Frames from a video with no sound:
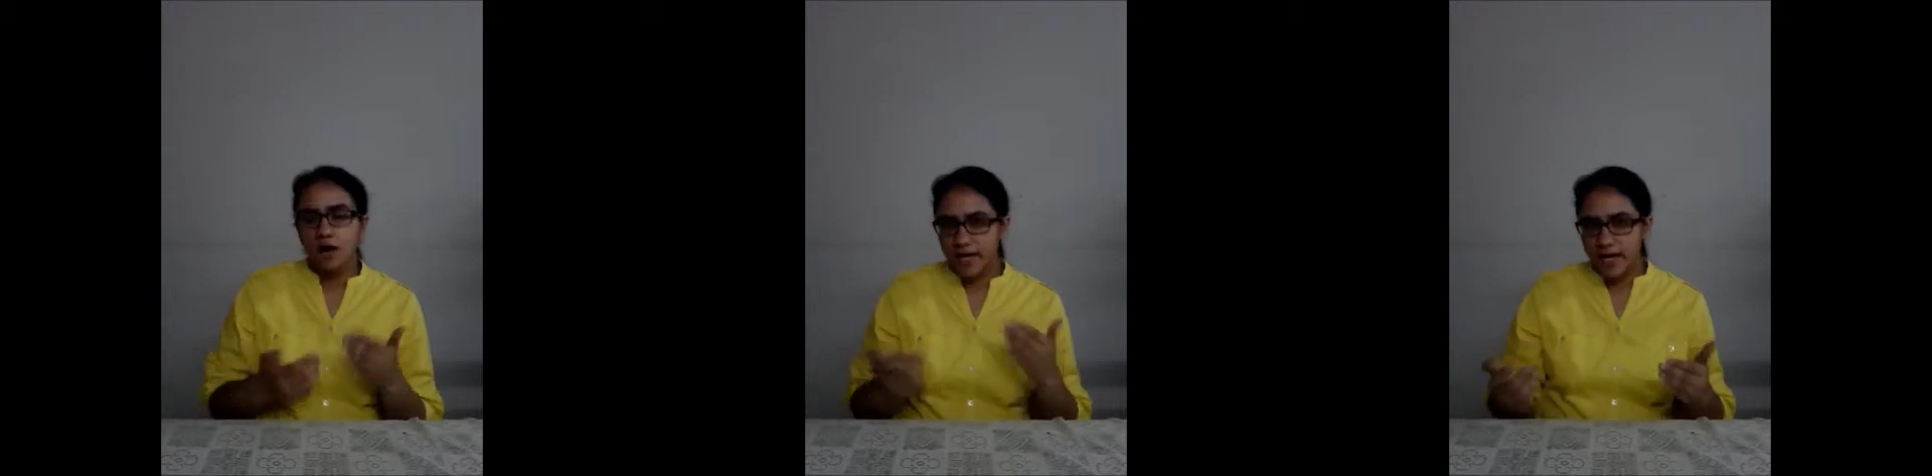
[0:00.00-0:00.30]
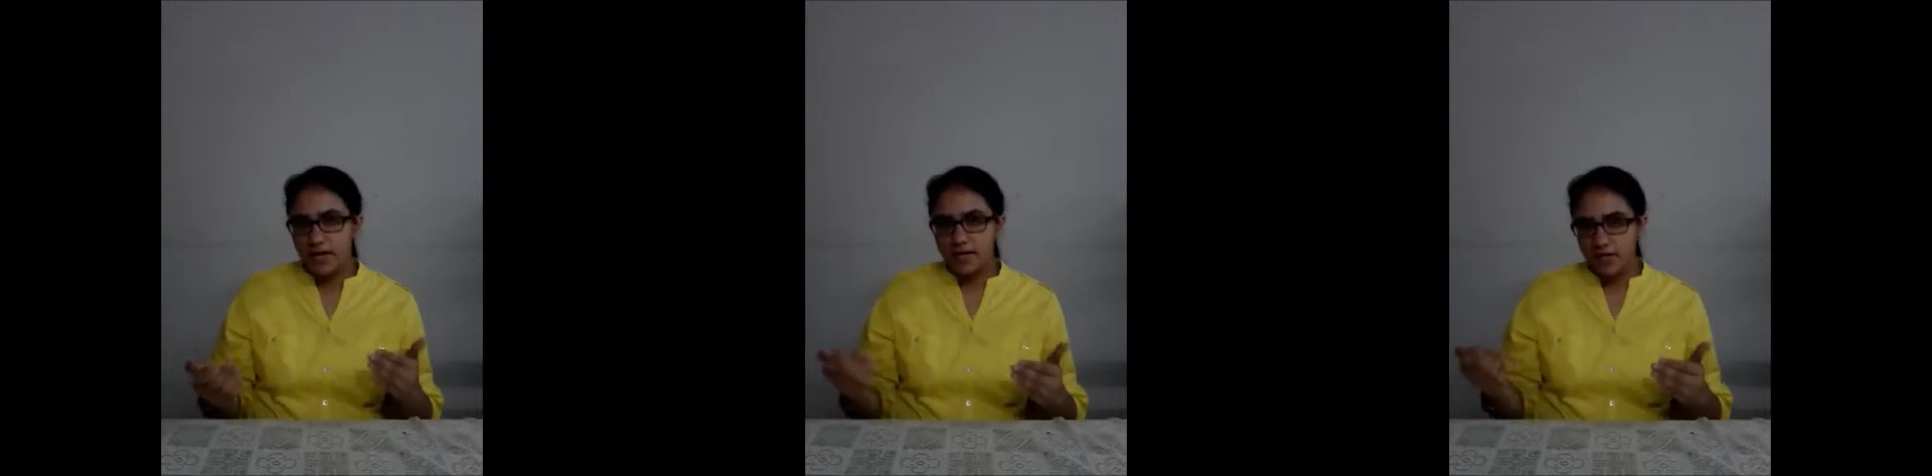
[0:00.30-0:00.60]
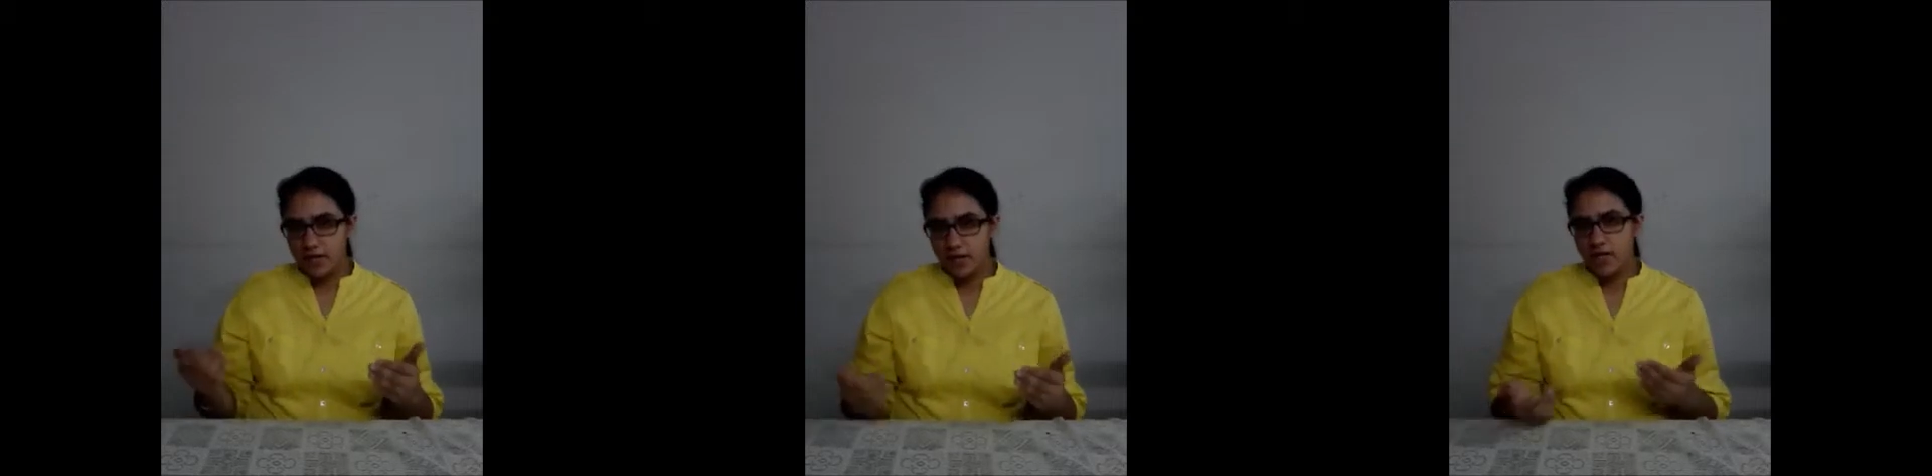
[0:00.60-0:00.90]
are held
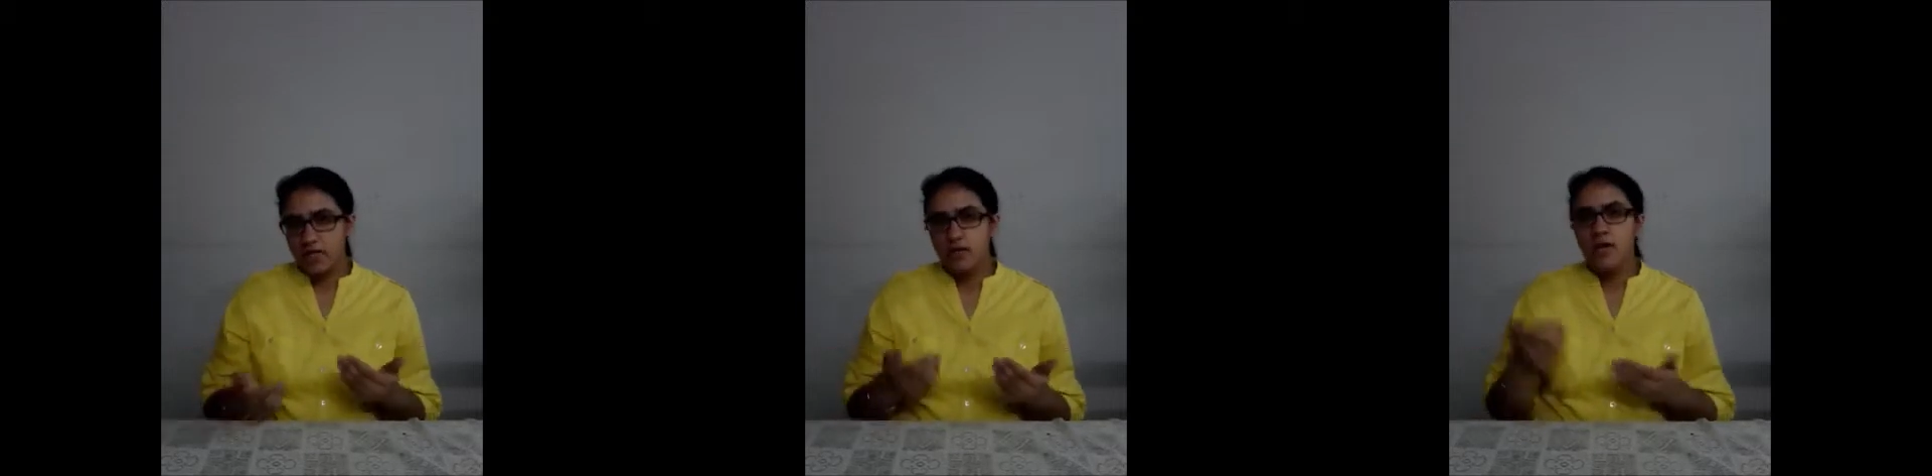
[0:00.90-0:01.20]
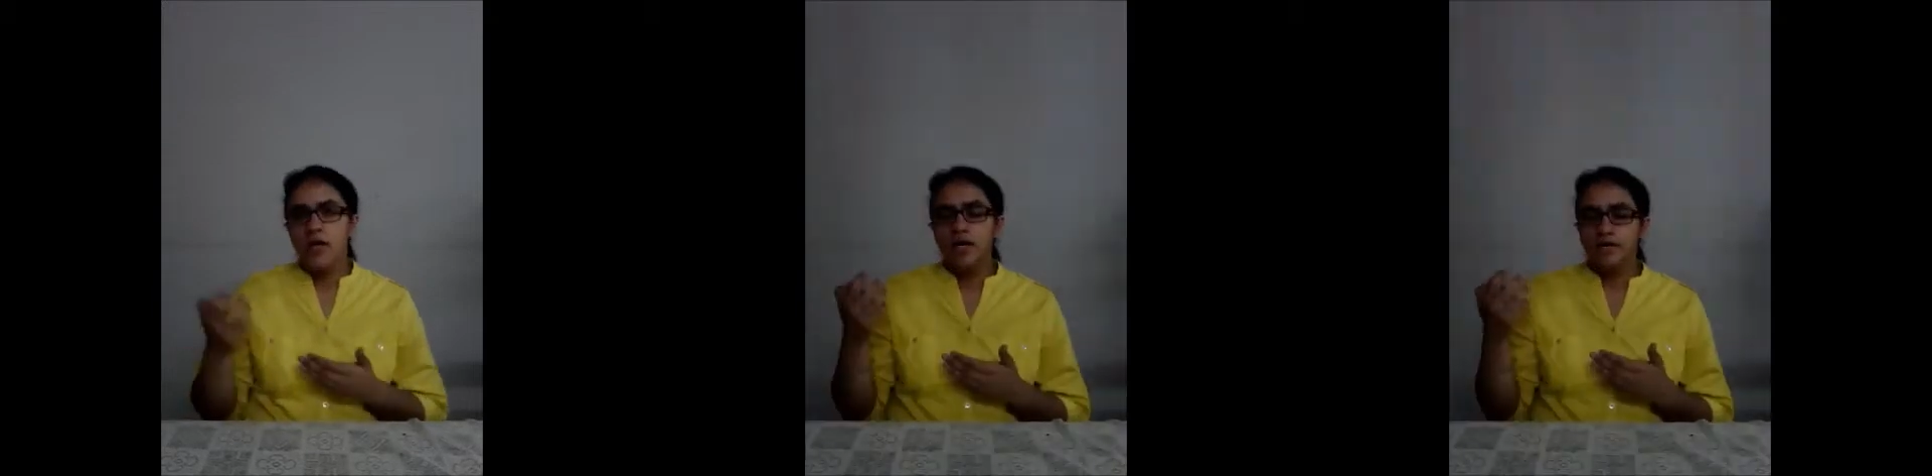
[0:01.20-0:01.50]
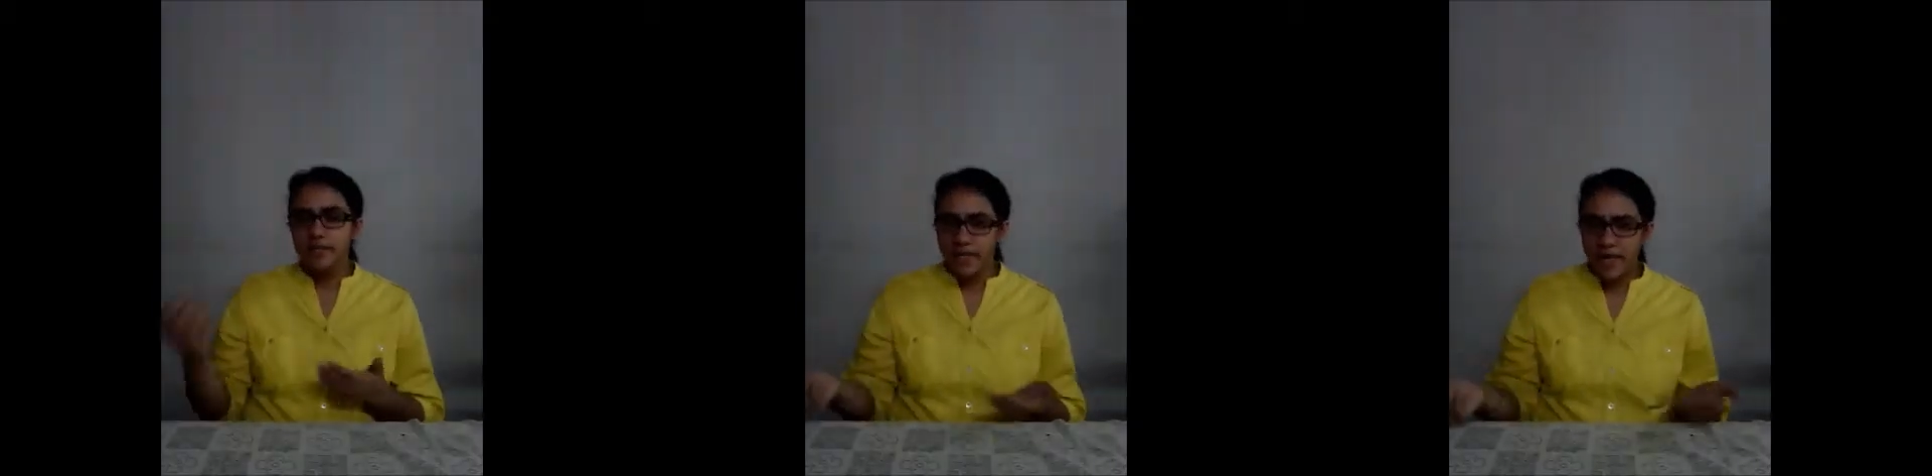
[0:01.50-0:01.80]
in
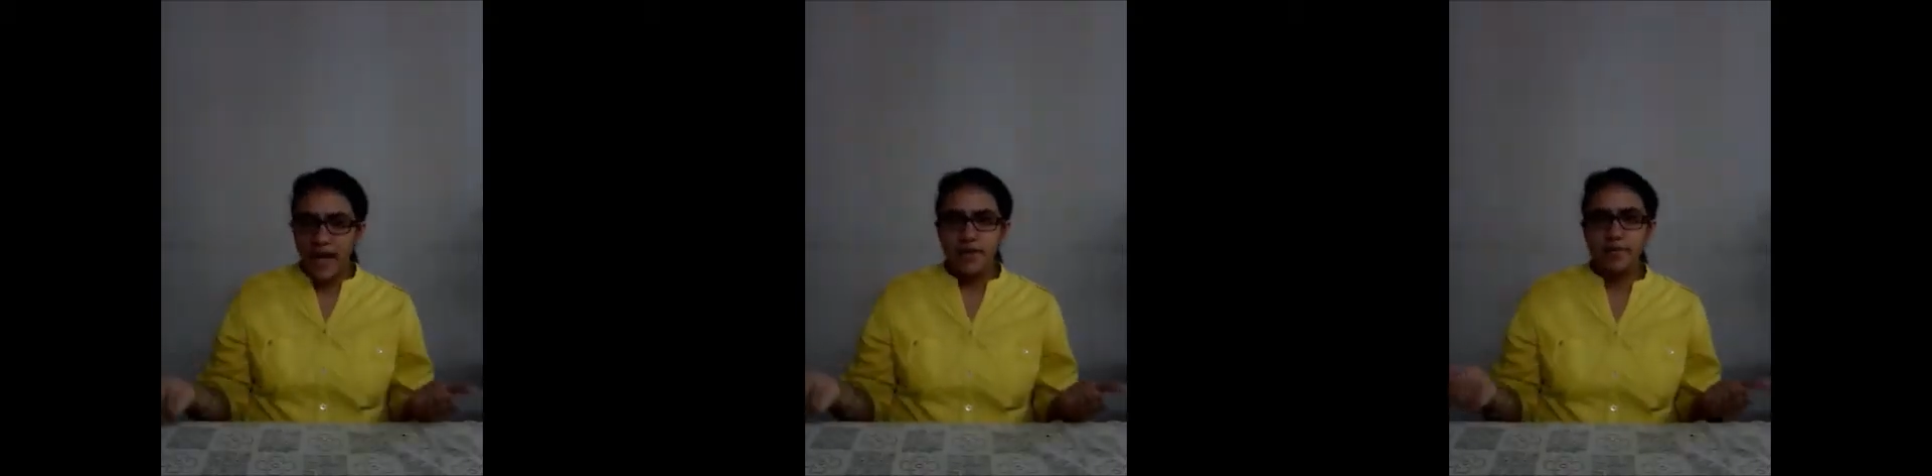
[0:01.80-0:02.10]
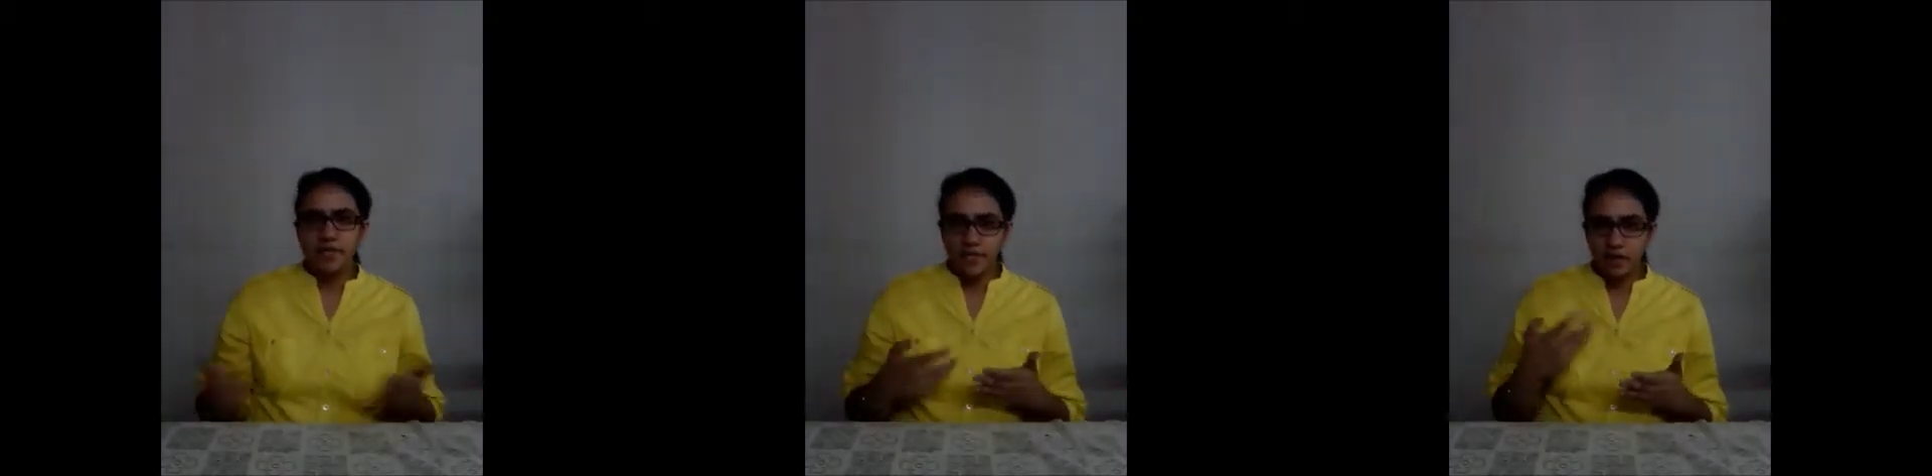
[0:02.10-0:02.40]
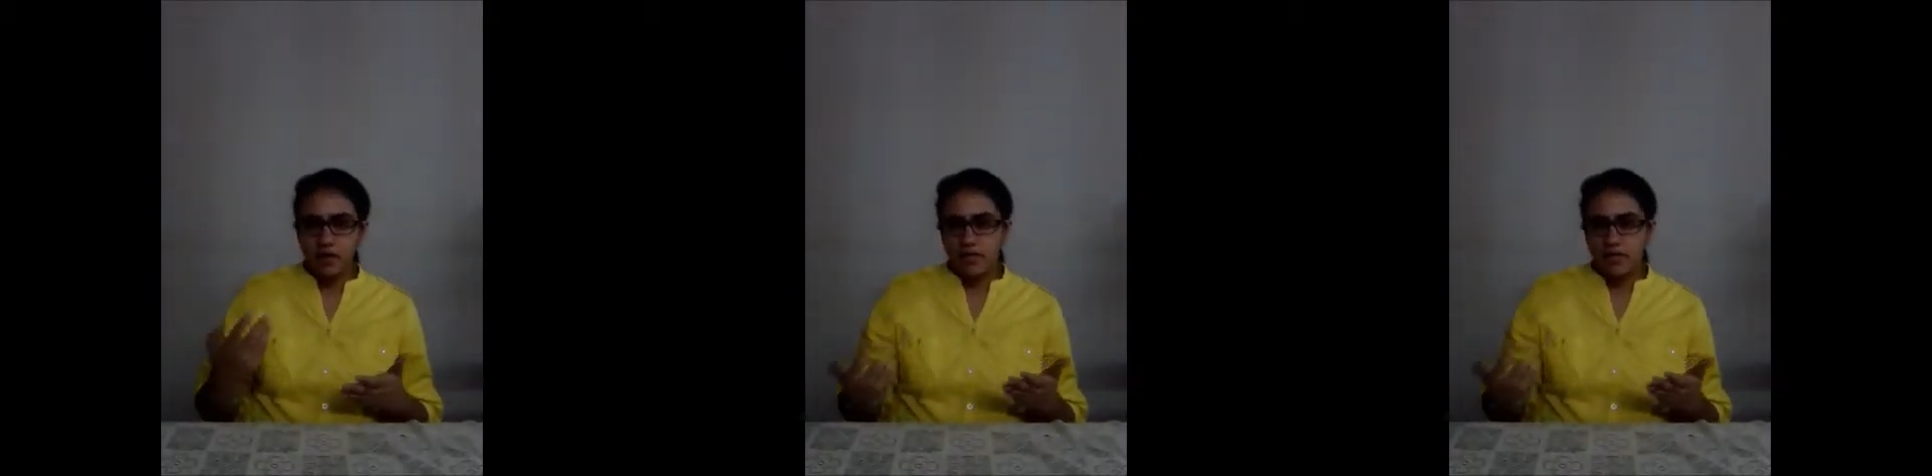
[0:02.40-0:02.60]
the academic year